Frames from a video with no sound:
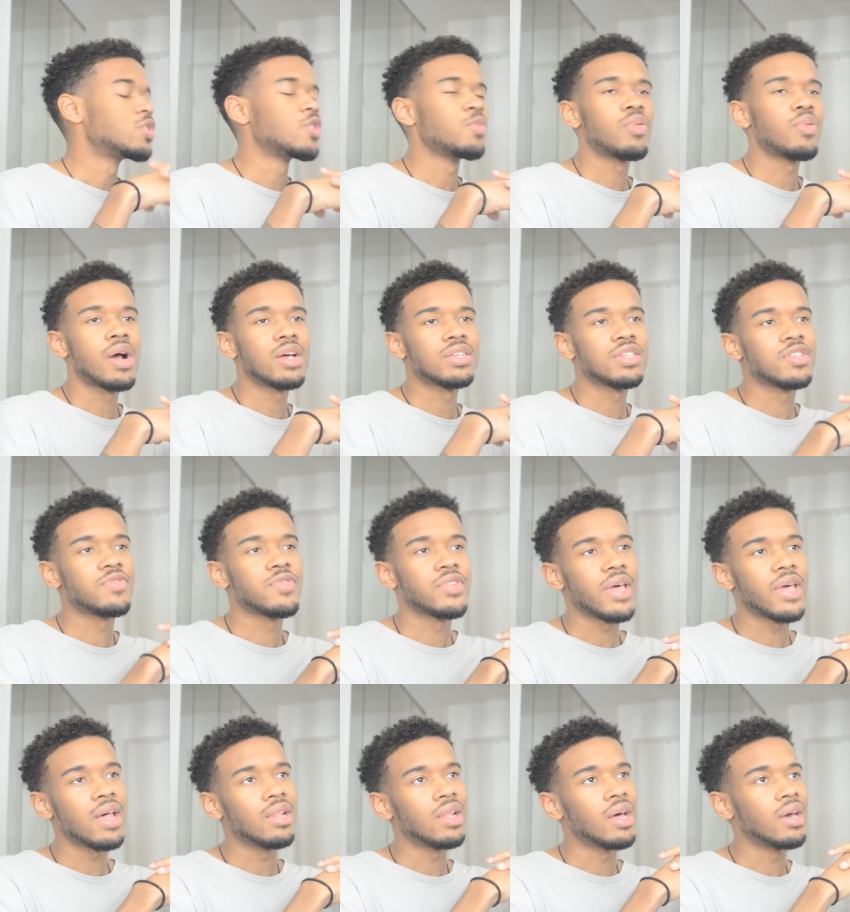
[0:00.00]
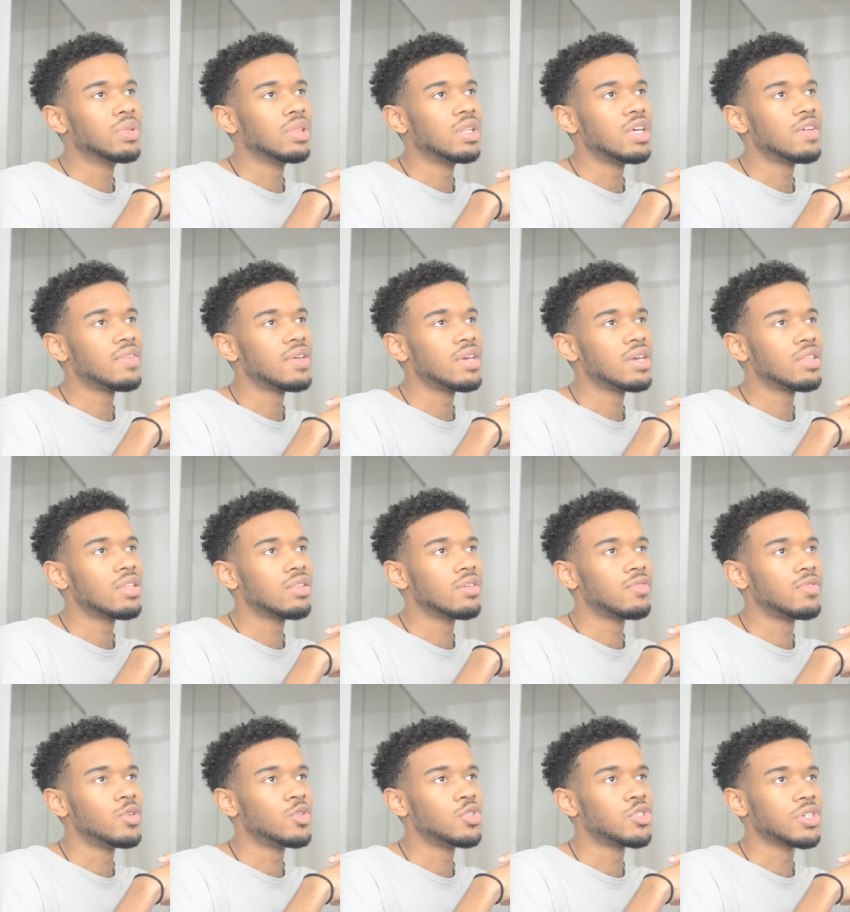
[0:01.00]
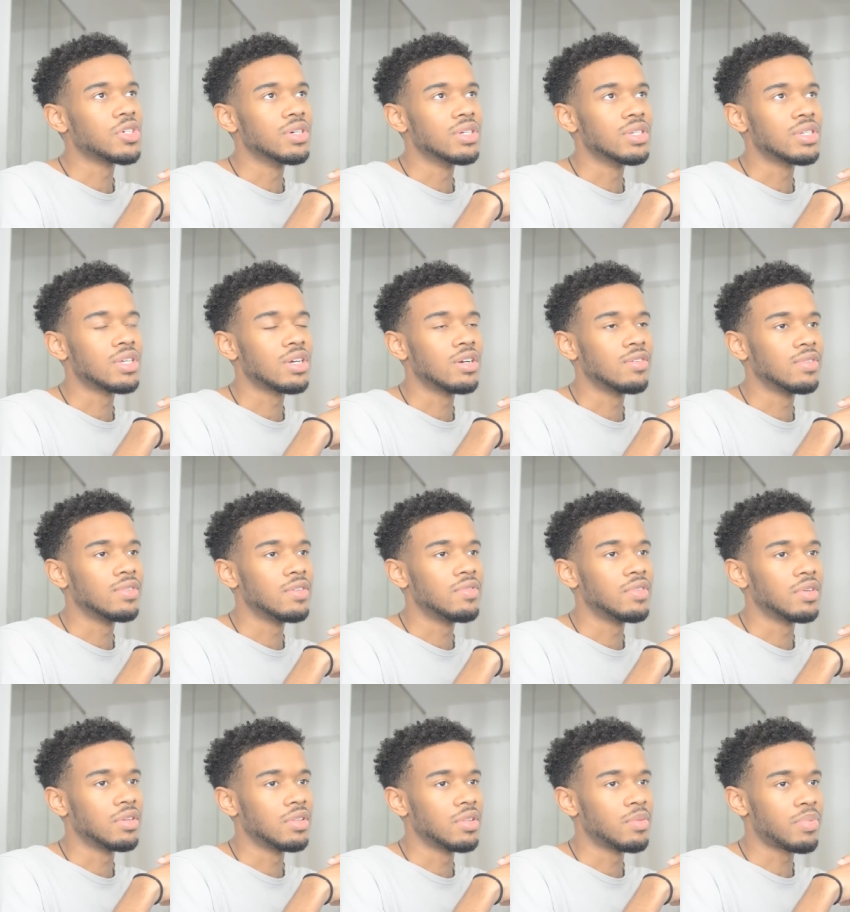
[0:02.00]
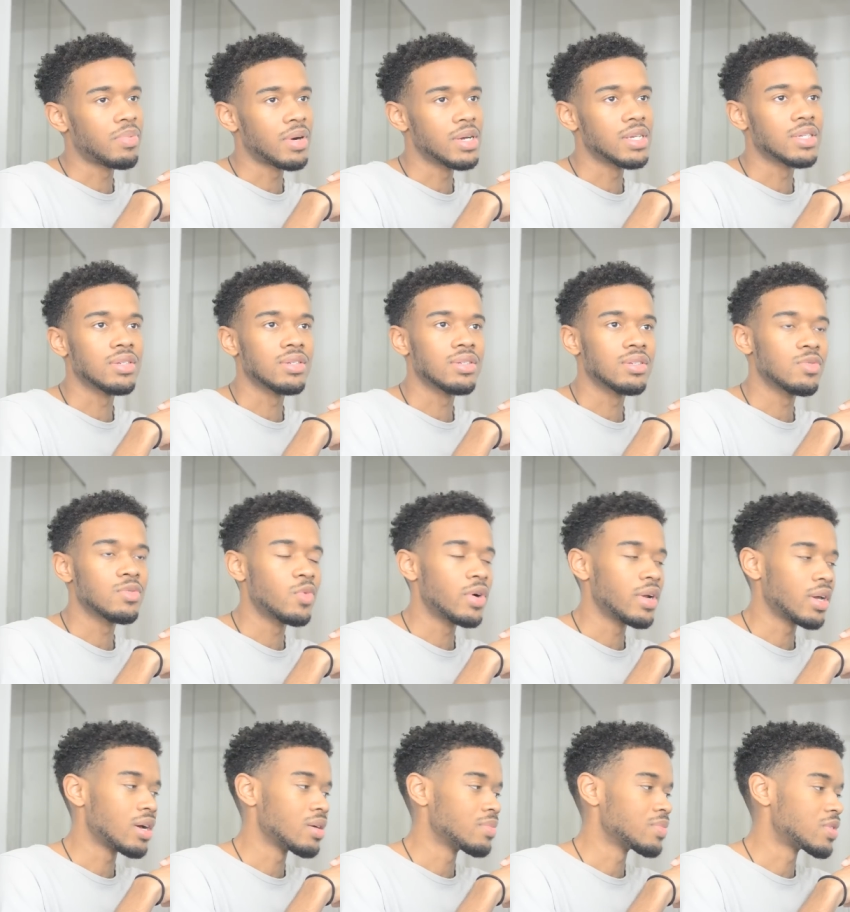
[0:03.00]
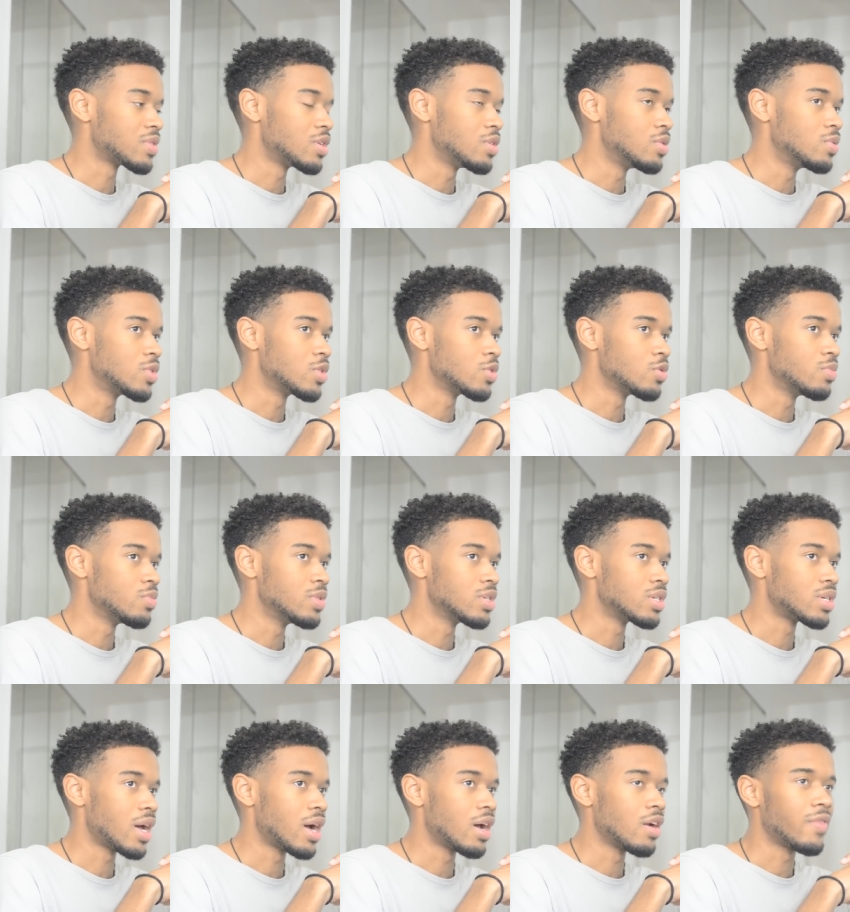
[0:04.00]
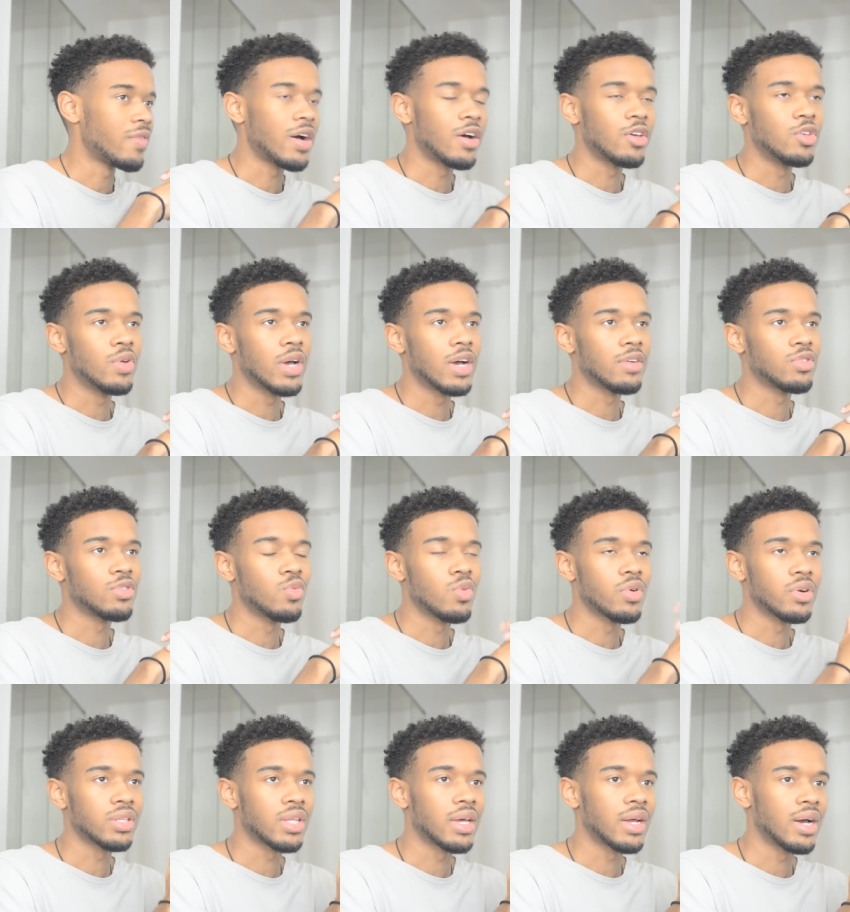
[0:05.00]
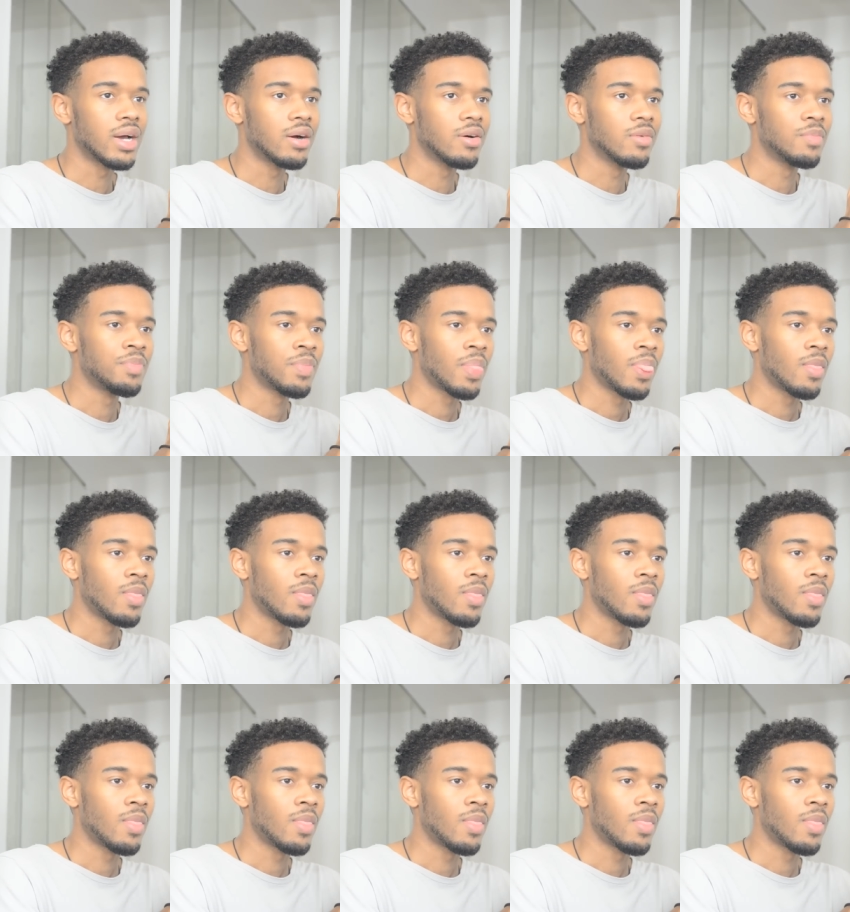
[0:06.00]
What's your process for that like? Living in the future instead of living in the present when it comes to YouTube is kind of how you have to work that out.